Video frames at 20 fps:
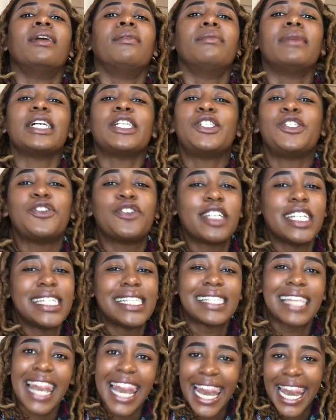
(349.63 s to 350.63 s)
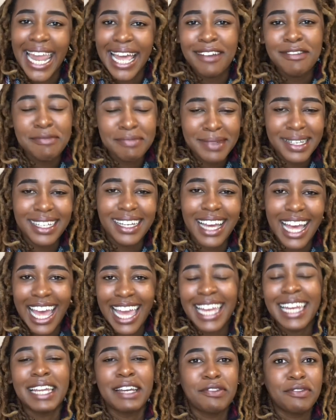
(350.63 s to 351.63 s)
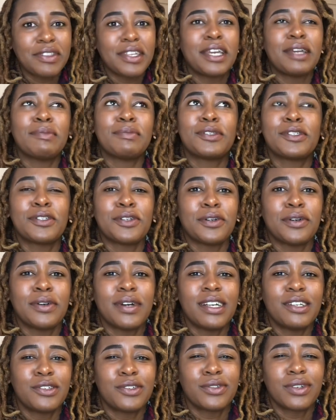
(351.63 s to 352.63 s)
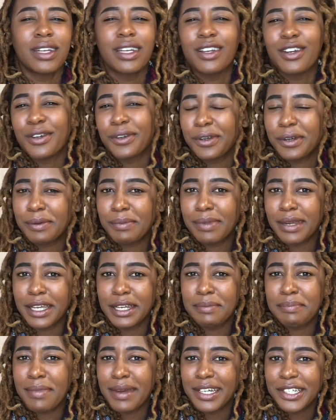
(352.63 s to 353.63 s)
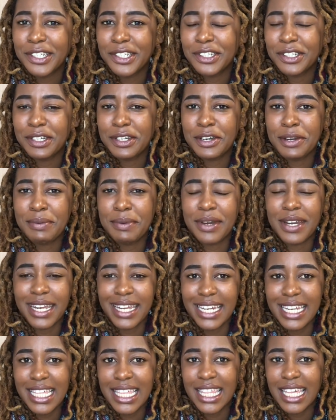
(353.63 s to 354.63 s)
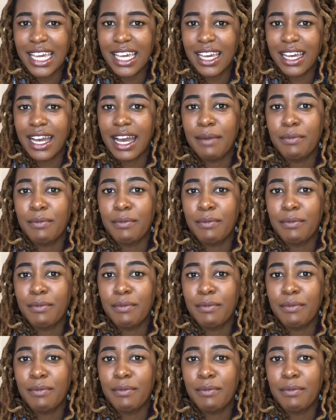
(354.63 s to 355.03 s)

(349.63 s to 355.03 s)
My students love me. I love them. So I really can't complain much about anything.